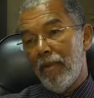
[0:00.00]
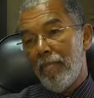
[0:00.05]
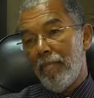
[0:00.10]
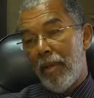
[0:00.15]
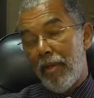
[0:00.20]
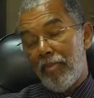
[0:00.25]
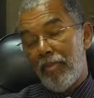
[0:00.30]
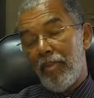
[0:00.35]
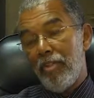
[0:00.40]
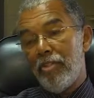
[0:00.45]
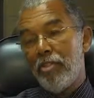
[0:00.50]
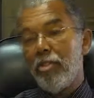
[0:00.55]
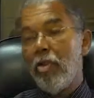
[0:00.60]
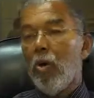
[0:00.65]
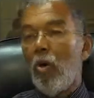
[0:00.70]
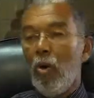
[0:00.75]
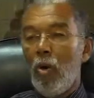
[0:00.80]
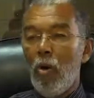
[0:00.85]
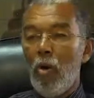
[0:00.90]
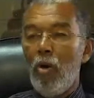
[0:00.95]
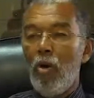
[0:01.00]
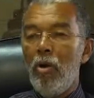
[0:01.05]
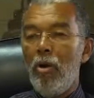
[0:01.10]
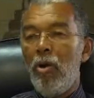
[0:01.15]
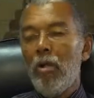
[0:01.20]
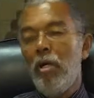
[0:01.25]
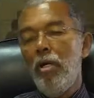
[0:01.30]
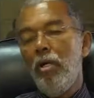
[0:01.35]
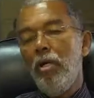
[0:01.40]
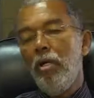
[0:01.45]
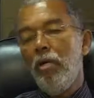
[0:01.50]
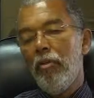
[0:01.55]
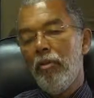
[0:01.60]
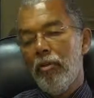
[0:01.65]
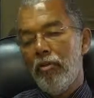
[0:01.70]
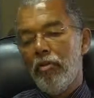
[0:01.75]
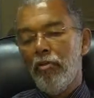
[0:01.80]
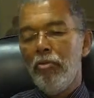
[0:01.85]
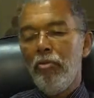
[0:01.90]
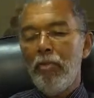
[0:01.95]
methods or
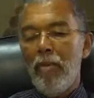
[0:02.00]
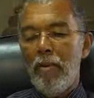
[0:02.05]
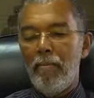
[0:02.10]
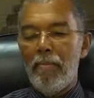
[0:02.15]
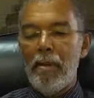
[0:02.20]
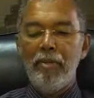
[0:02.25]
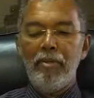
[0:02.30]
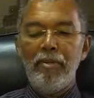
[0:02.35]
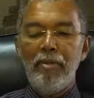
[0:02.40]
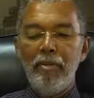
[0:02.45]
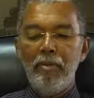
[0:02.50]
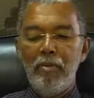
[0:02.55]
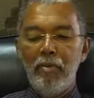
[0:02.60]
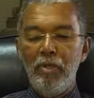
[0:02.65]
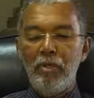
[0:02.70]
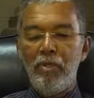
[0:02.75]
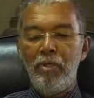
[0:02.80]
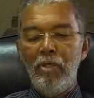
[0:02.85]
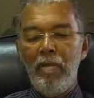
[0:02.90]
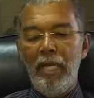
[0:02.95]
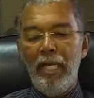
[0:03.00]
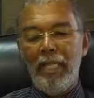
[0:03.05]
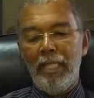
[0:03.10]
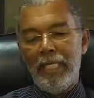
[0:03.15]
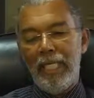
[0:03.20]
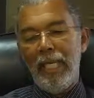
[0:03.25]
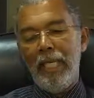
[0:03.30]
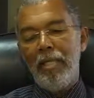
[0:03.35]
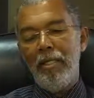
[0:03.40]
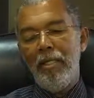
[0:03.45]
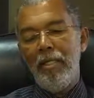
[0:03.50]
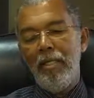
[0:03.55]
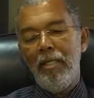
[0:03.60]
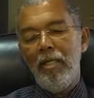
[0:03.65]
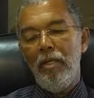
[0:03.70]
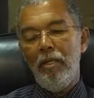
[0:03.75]
through a method which, again,